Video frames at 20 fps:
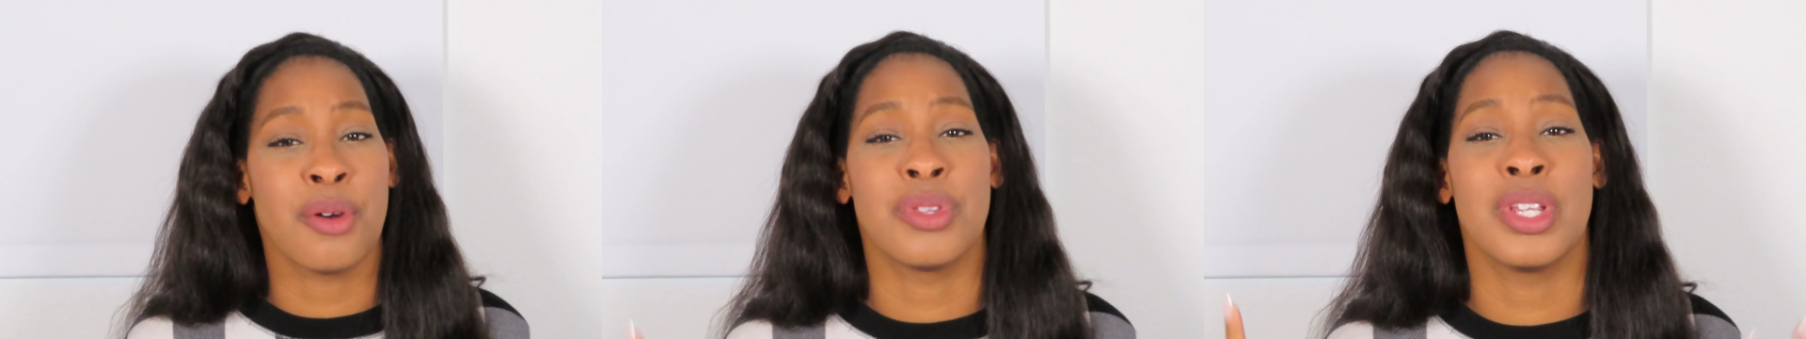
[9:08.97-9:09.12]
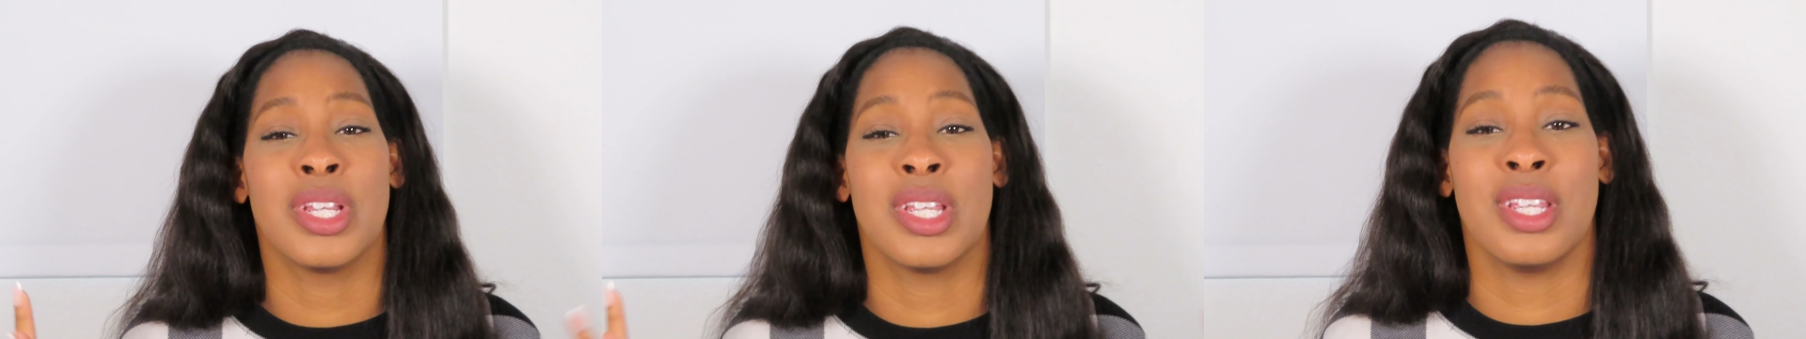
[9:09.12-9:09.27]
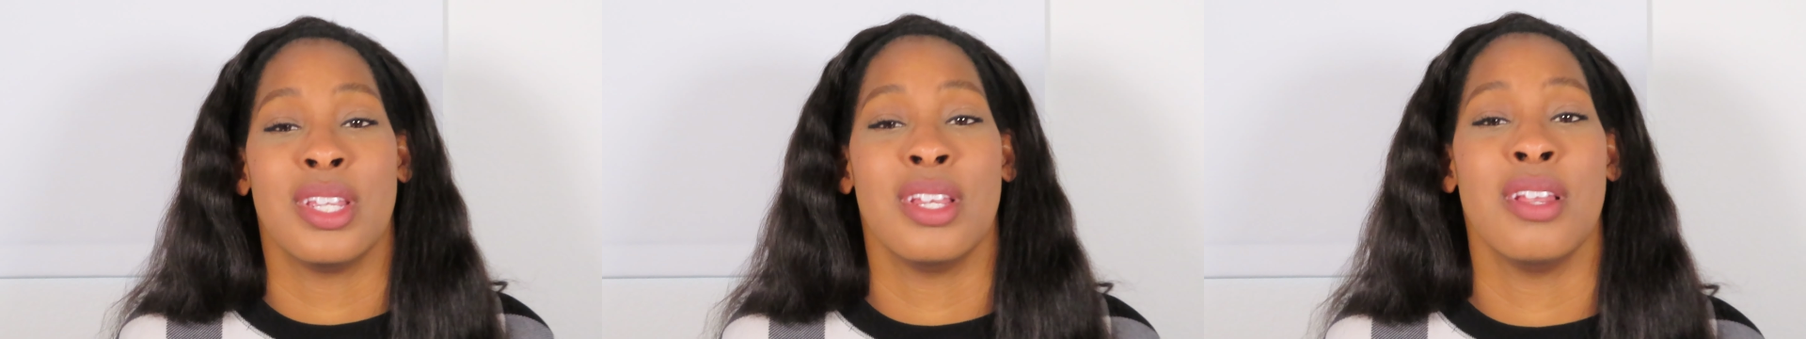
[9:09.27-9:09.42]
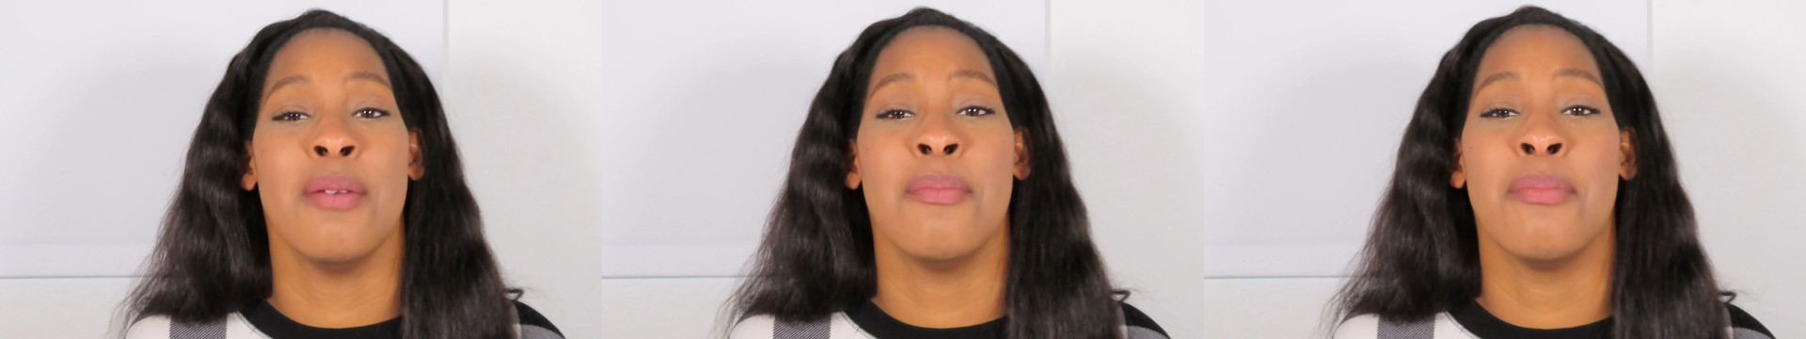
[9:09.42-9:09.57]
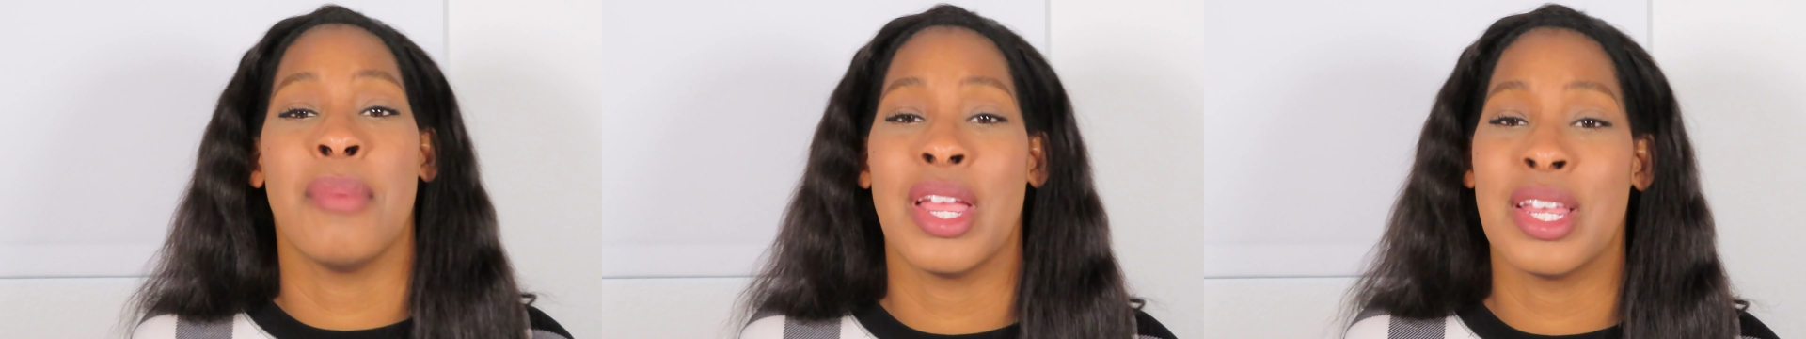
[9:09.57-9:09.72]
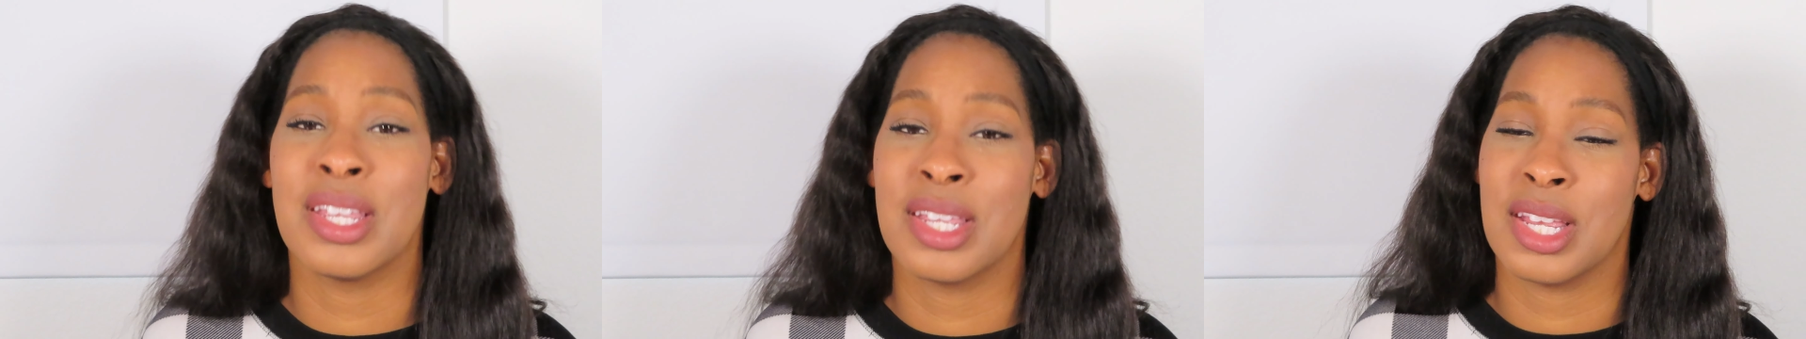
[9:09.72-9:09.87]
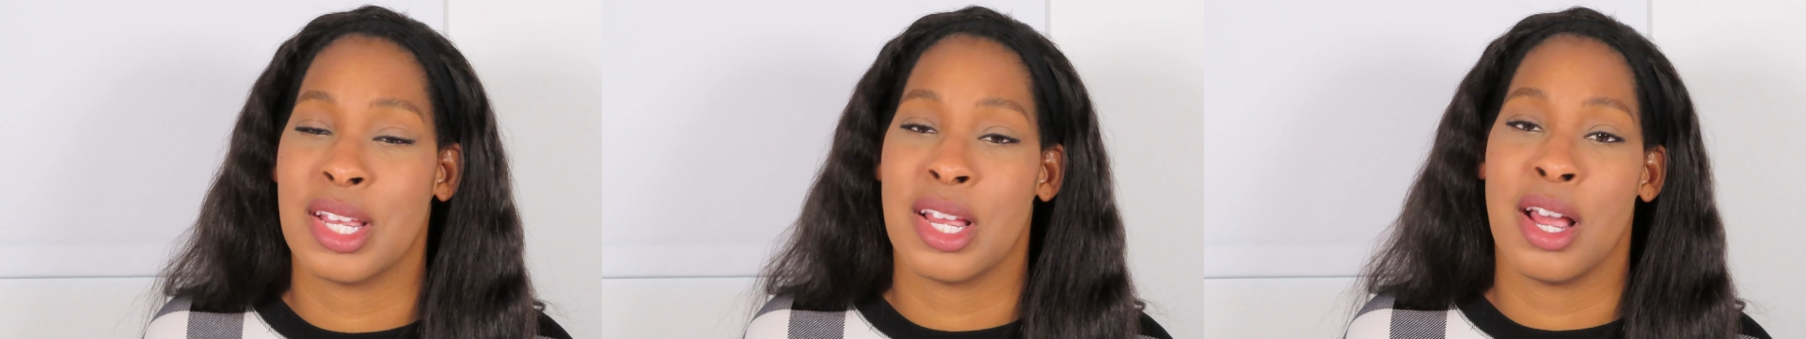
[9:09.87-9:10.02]
this is an
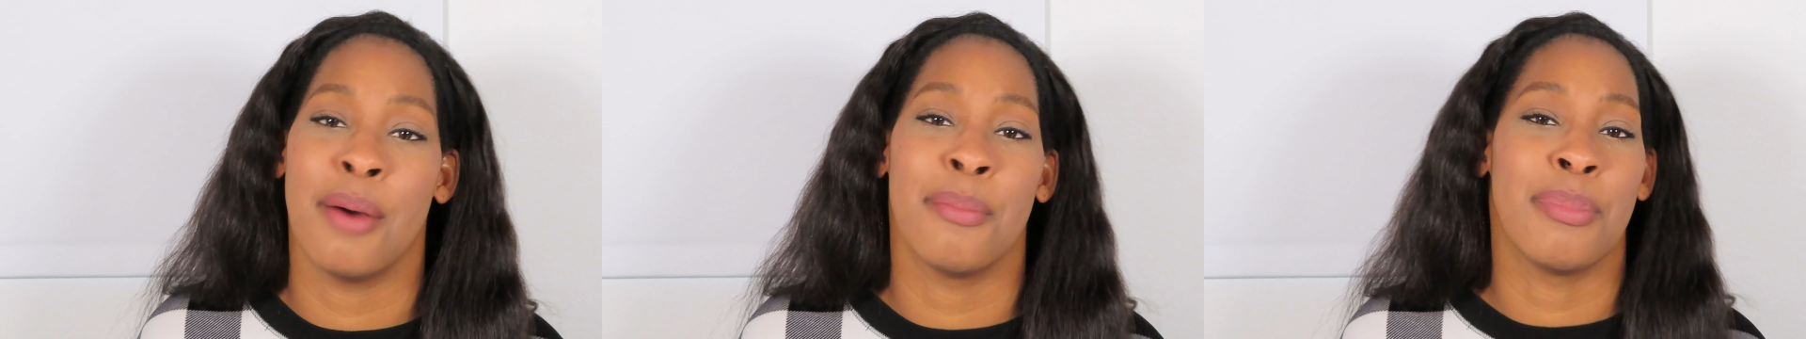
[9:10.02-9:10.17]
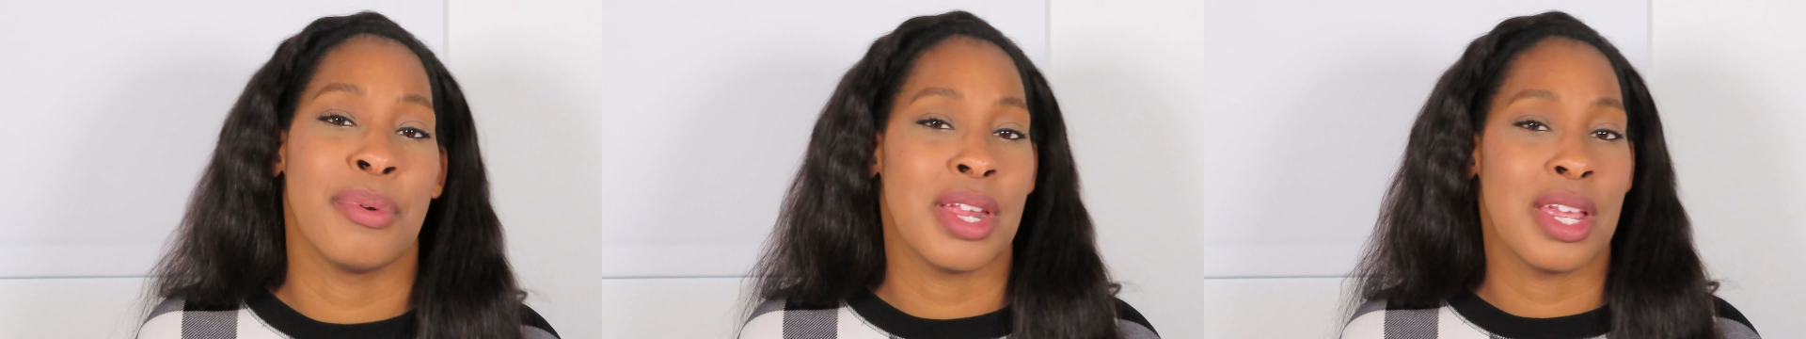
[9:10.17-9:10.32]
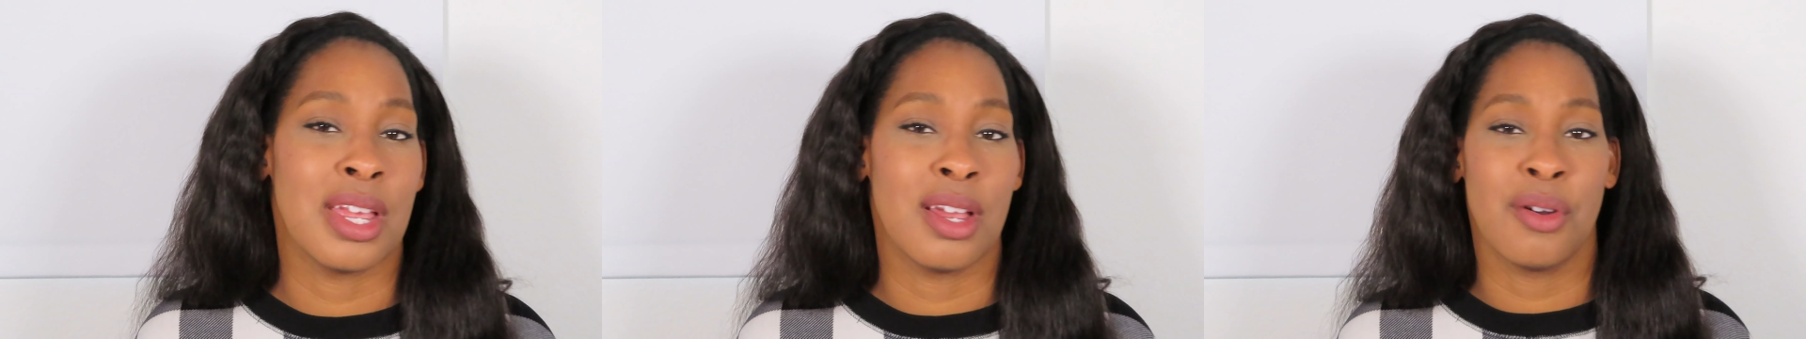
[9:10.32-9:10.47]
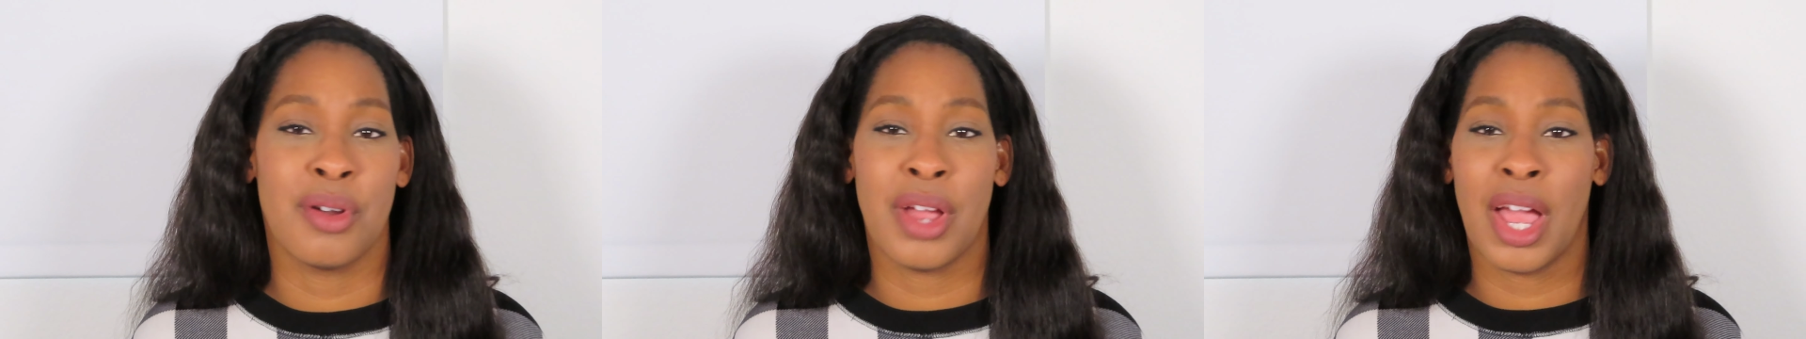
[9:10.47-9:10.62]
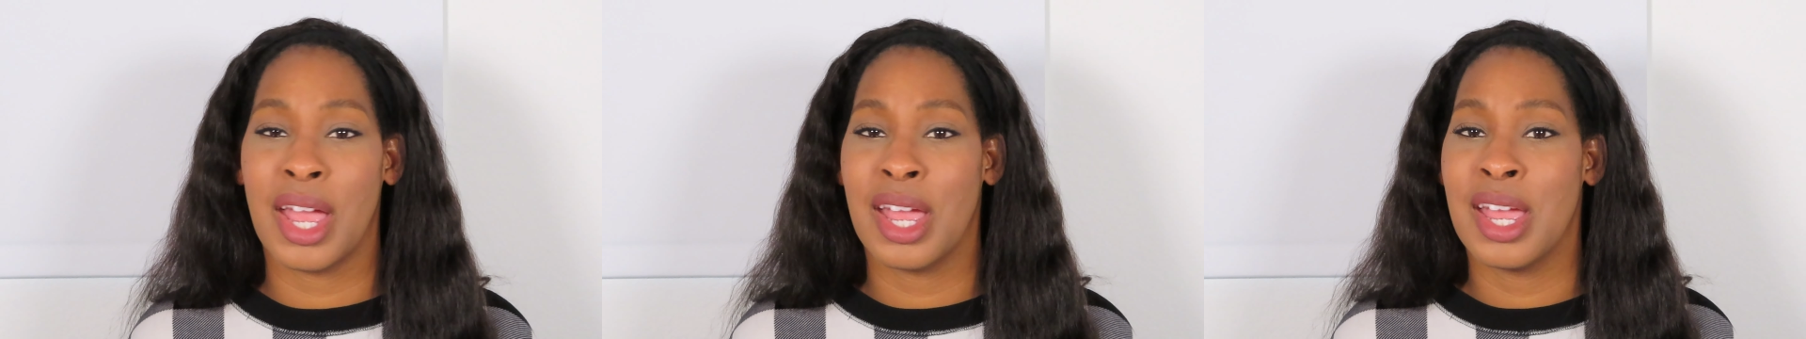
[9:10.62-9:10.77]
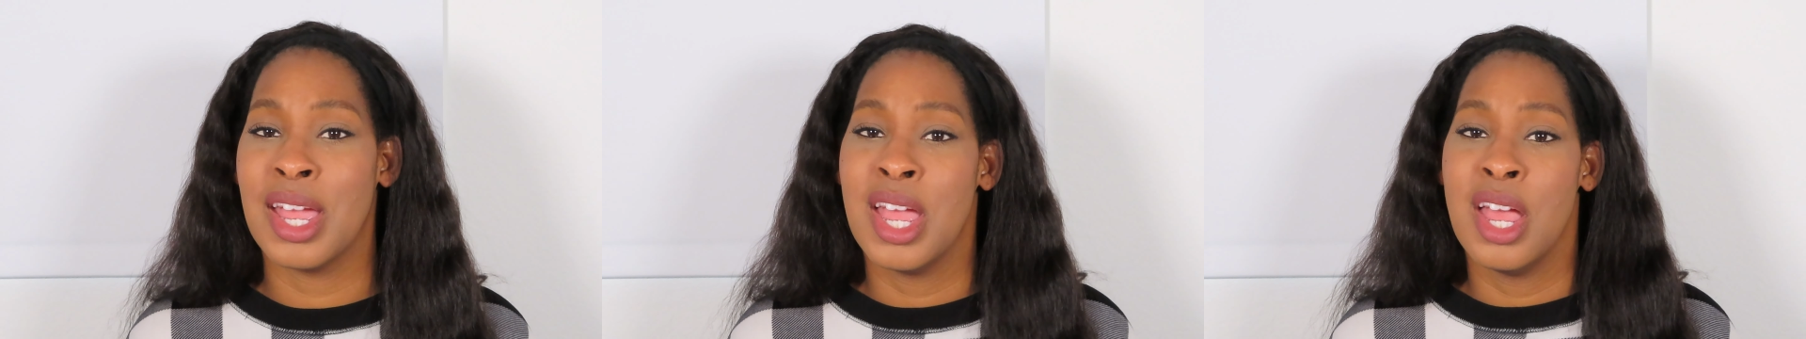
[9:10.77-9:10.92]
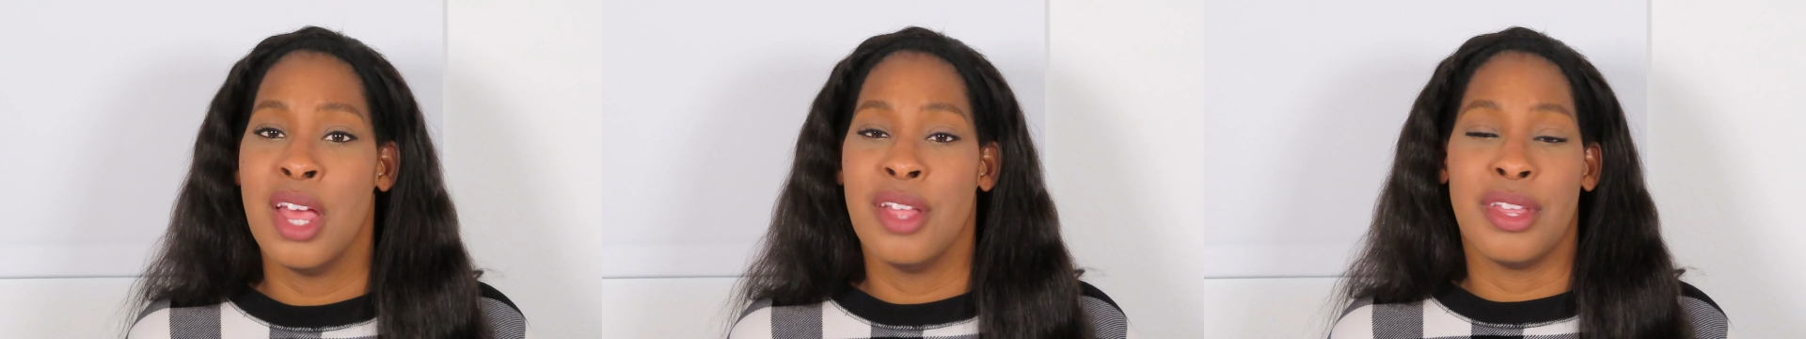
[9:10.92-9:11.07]
amazing company, okay?